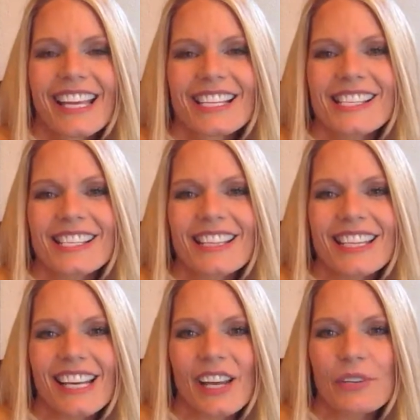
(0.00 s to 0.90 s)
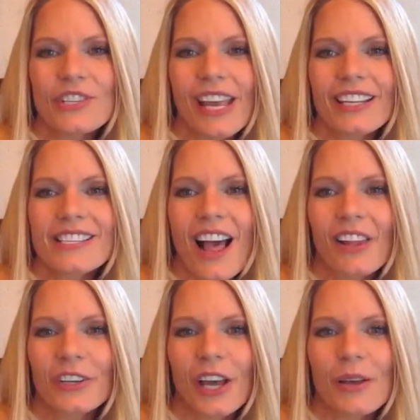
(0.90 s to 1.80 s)
Cynthia, I wish I had
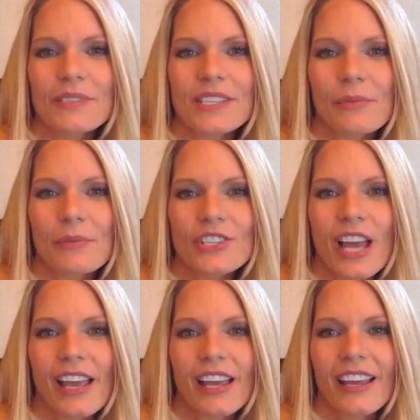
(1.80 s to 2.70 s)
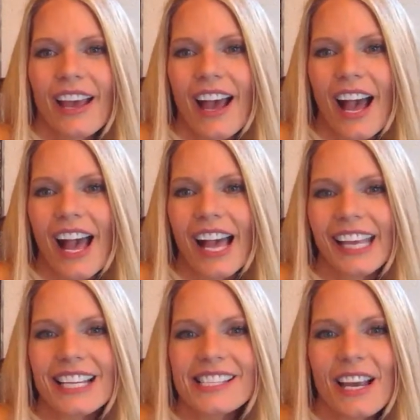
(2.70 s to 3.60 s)
taller gums. I
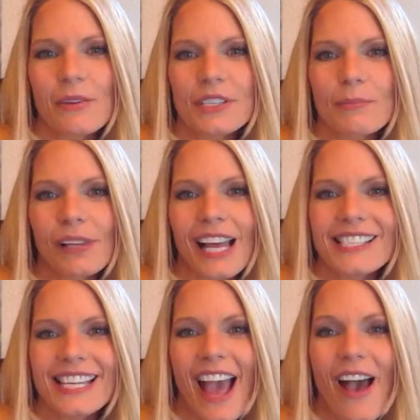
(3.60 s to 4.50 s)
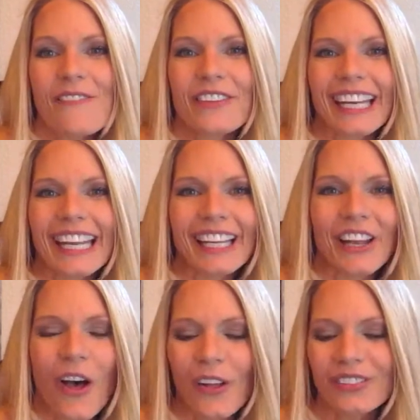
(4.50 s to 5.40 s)
guess I was blessed to have any at
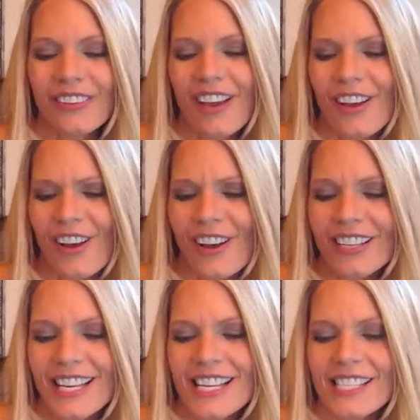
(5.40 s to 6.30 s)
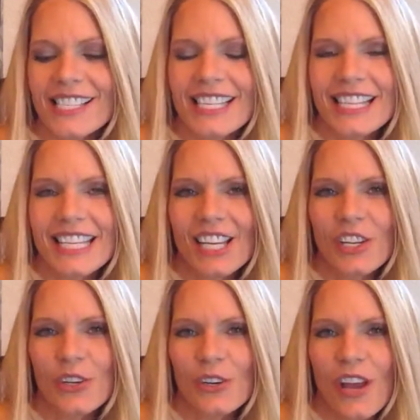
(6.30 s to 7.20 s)
all. Oh, Cynthia,
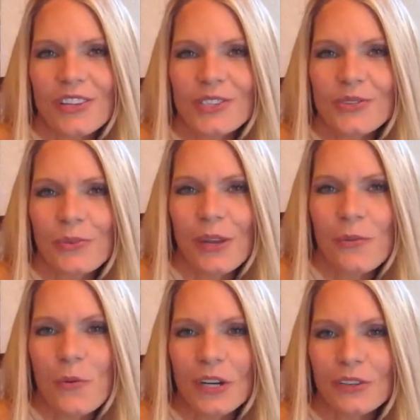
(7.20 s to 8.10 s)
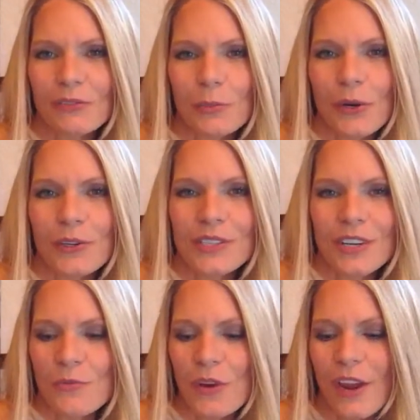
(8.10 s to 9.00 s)
you're a sweet, wonderful person,
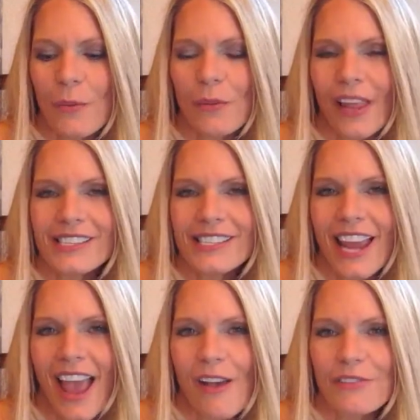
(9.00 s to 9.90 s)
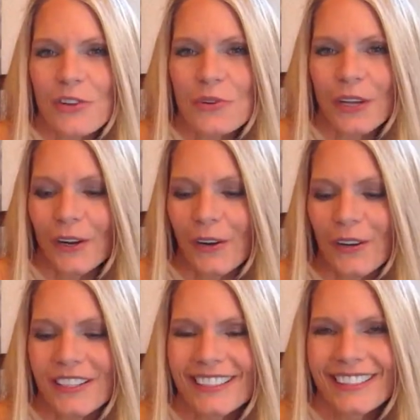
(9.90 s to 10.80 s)
and we are blessed to have you here.